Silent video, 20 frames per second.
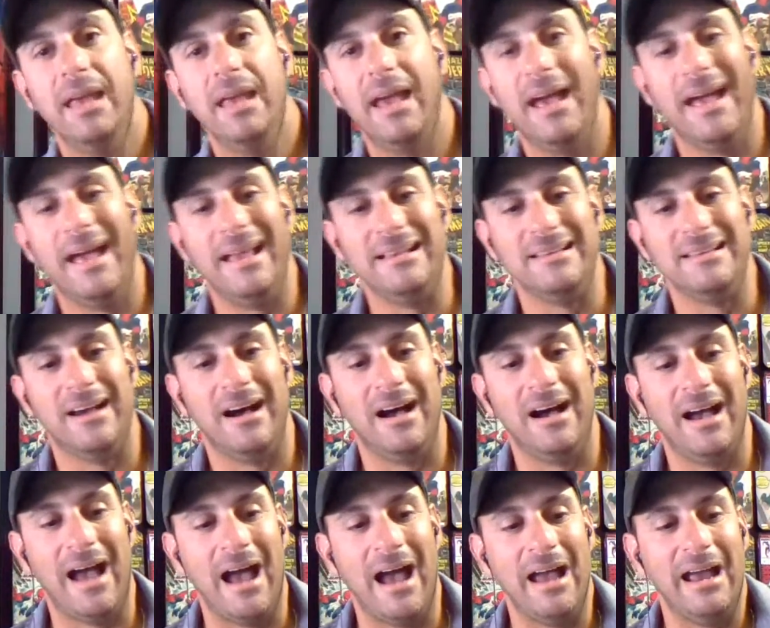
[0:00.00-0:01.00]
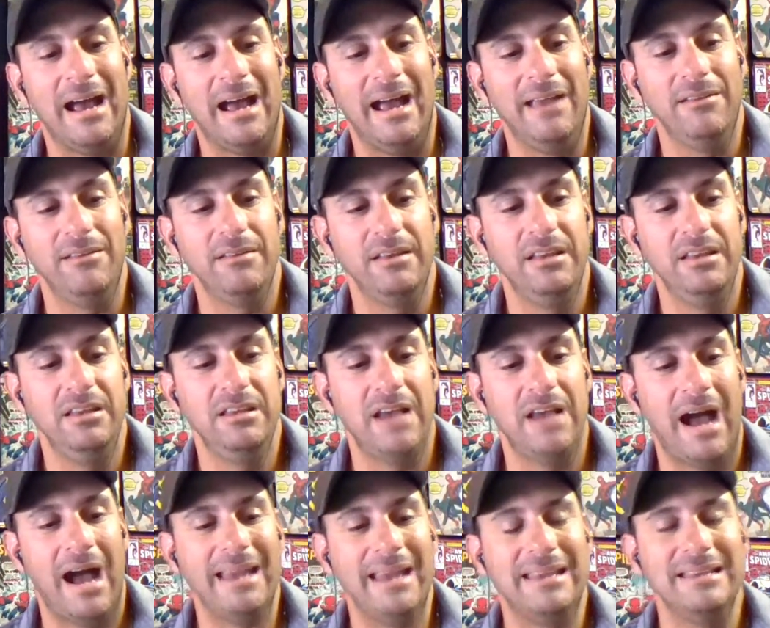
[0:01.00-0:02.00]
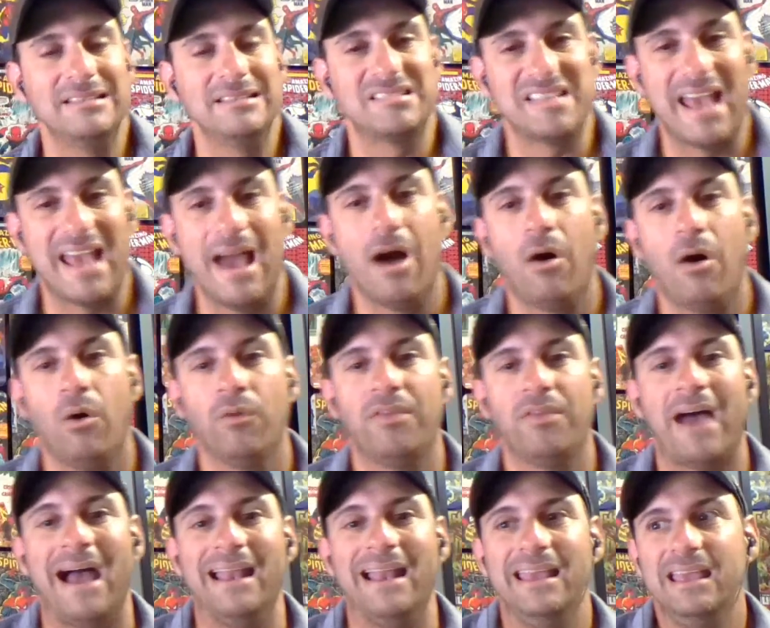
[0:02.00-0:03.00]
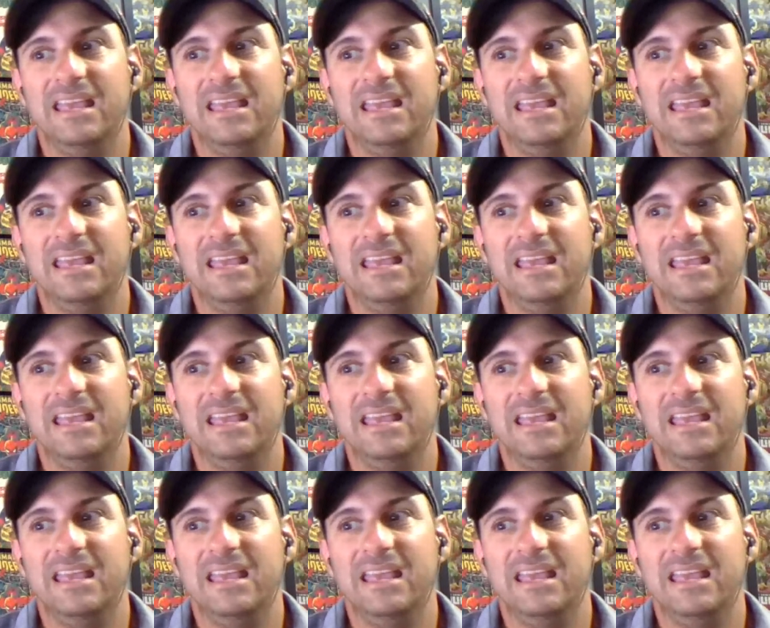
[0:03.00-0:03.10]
And I can tell that